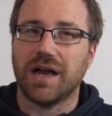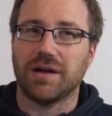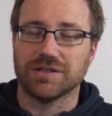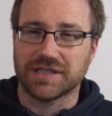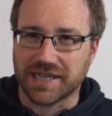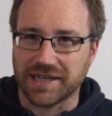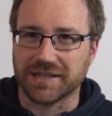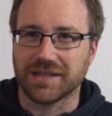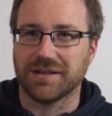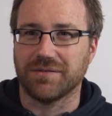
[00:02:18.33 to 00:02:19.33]

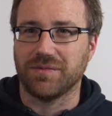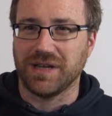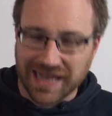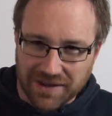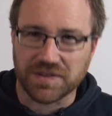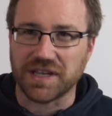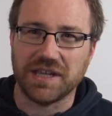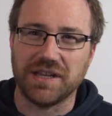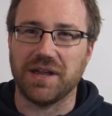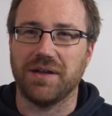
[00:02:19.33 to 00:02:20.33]
until we left the
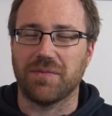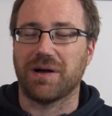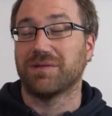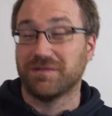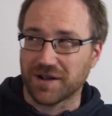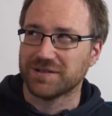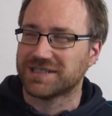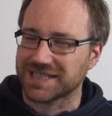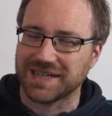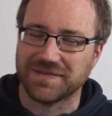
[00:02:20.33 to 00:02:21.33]
EU. Well, we
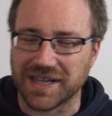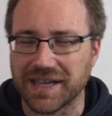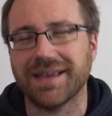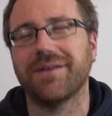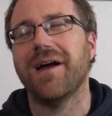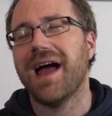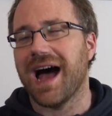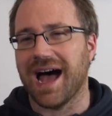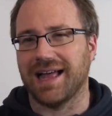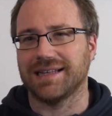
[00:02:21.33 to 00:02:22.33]
voted to leave the EU,
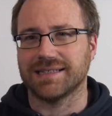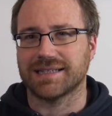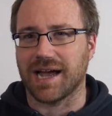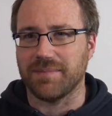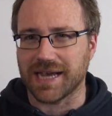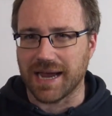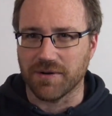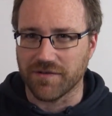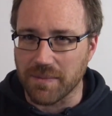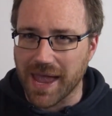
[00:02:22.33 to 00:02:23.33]
and I became
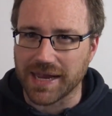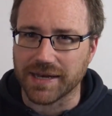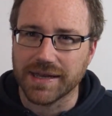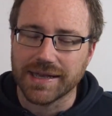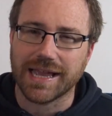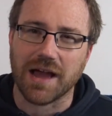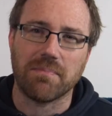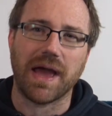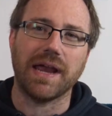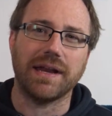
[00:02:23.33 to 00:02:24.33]
a Remain
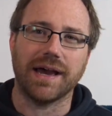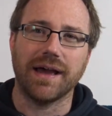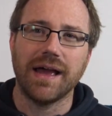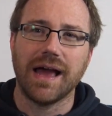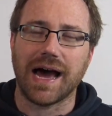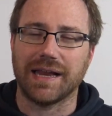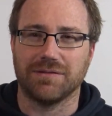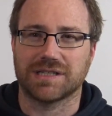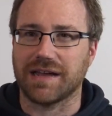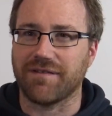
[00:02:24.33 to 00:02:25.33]
campaigner. And I
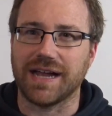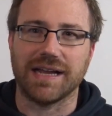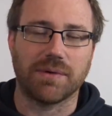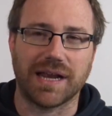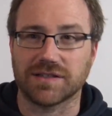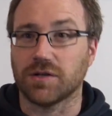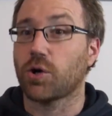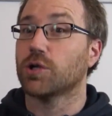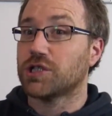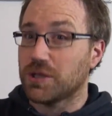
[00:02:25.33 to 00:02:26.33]
was like, right, I'm going to have to
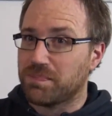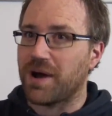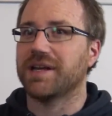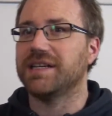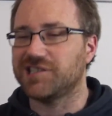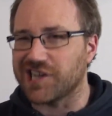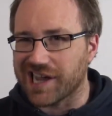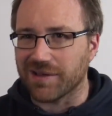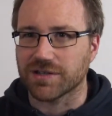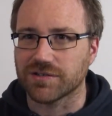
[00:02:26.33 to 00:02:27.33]
look under the bonnet and
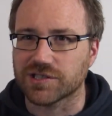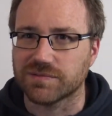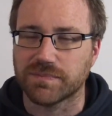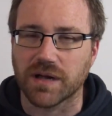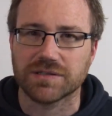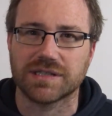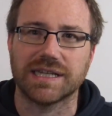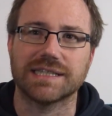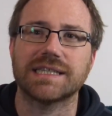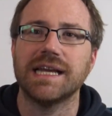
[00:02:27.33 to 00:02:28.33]
check out the nuts and bolts of
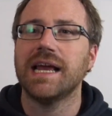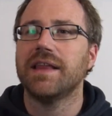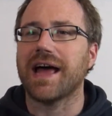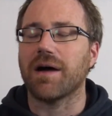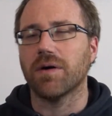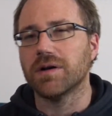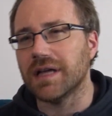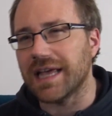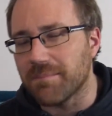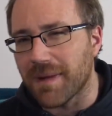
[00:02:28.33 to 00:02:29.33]
this. Now,
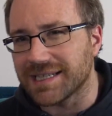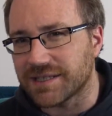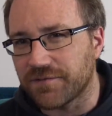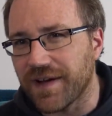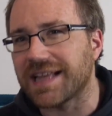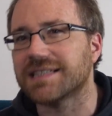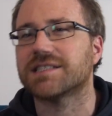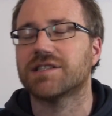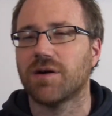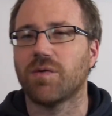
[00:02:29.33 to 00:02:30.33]
in my
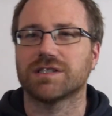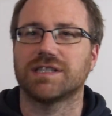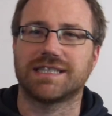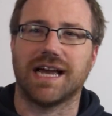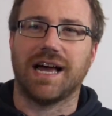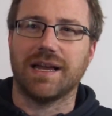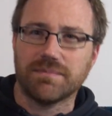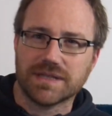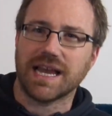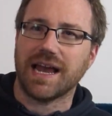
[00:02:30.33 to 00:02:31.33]
defense, there was a
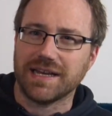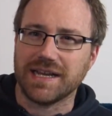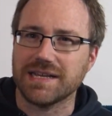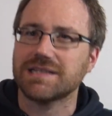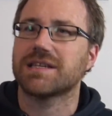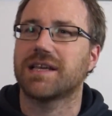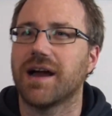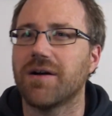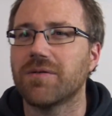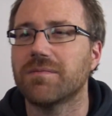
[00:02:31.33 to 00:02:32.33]
time 10 years
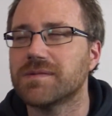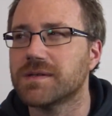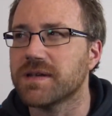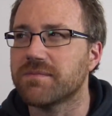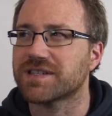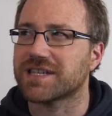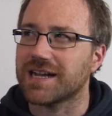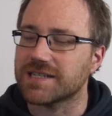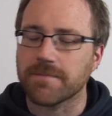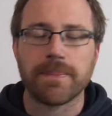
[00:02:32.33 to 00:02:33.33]
ago, to be
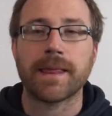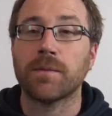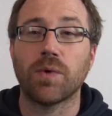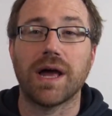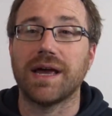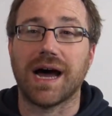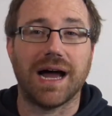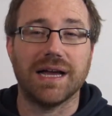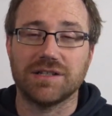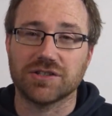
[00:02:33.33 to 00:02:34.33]
precise, when
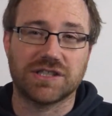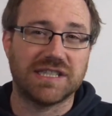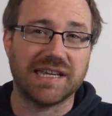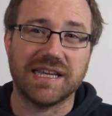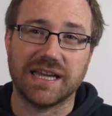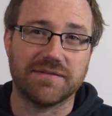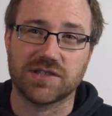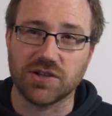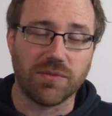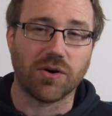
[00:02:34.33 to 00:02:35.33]
I just didn't give
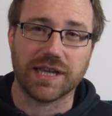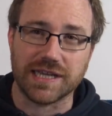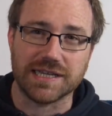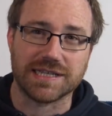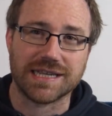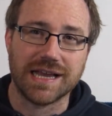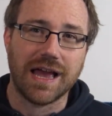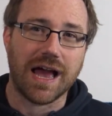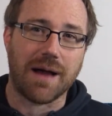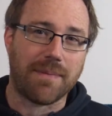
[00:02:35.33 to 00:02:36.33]
two monkeys
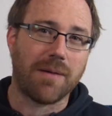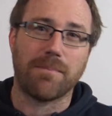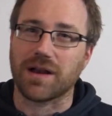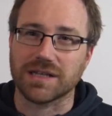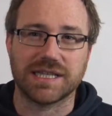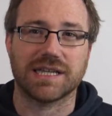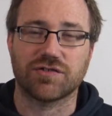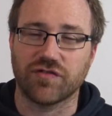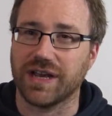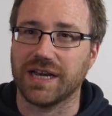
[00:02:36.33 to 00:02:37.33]
about
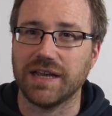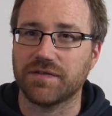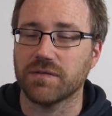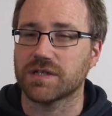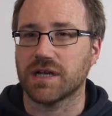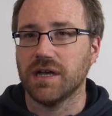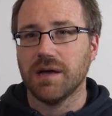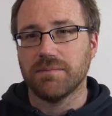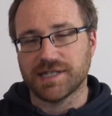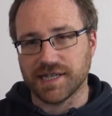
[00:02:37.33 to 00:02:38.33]
politics, really. If there was a
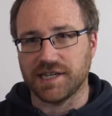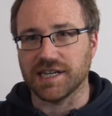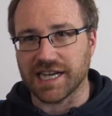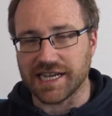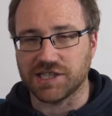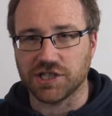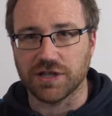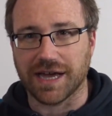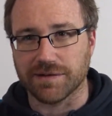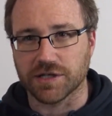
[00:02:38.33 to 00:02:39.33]
particular issue
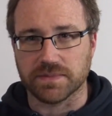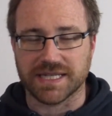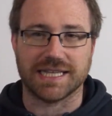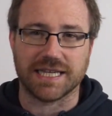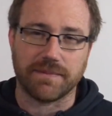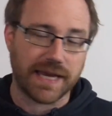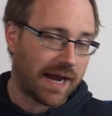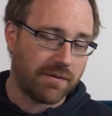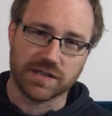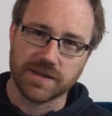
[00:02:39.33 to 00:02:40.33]
that was upsetting me,
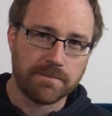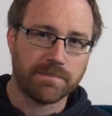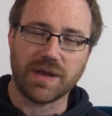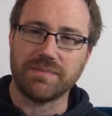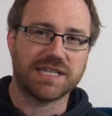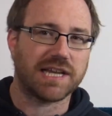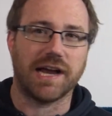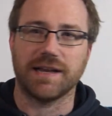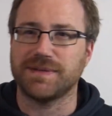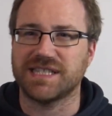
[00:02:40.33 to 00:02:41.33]
I would maybe
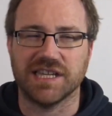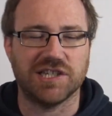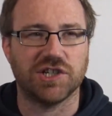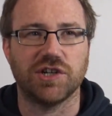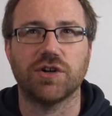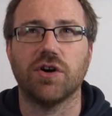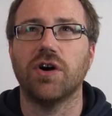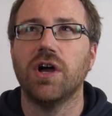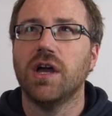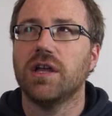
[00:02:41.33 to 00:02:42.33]
sign a petition
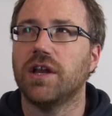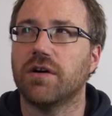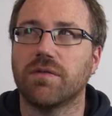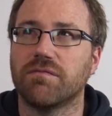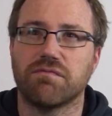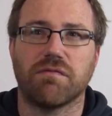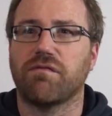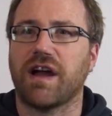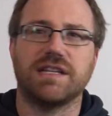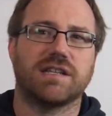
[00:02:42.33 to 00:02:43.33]
or,
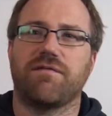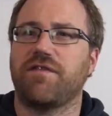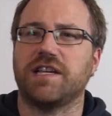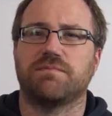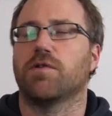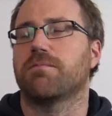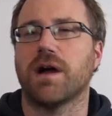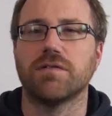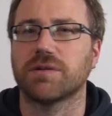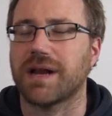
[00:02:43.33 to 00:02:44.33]
write a Facebook
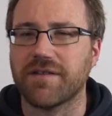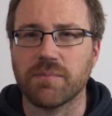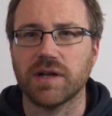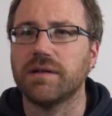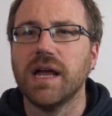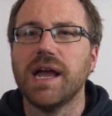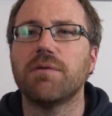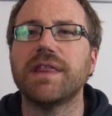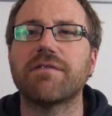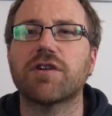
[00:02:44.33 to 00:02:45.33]
post or whatever. But it
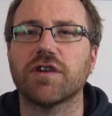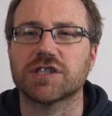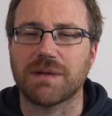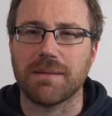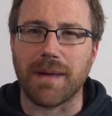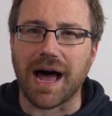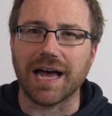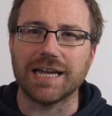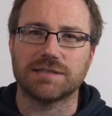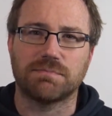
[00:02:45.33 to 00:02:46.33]
would never cross my
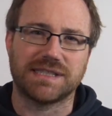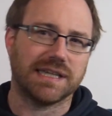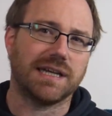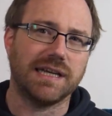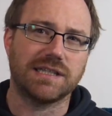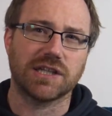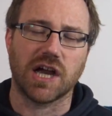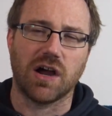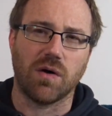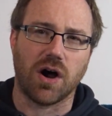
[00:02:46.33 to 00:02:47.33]
mind, particularly to
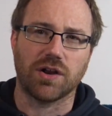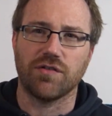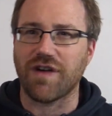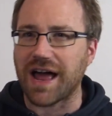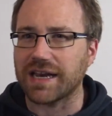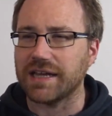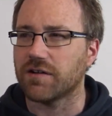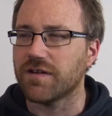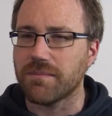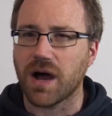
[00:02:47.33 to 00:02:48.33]
go on a rally
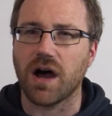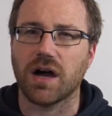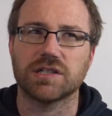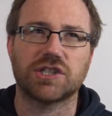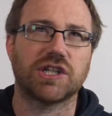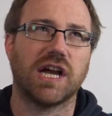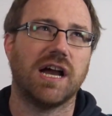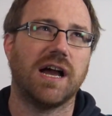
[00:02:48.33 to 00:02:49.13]
or a march.